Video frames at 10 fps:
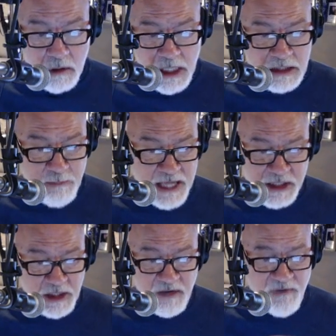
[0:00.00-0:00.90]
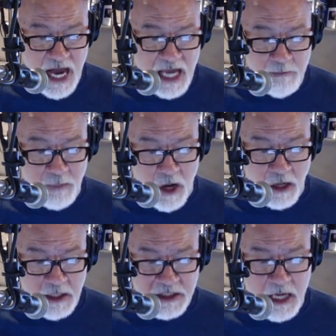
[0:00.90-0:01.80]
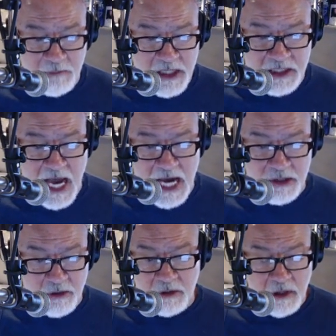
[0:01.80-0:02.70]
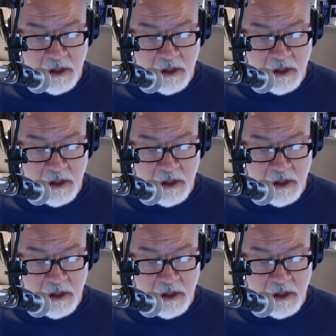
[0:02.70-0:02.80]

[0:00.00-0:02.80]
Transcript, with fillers: It's basically volleyball, except these guys are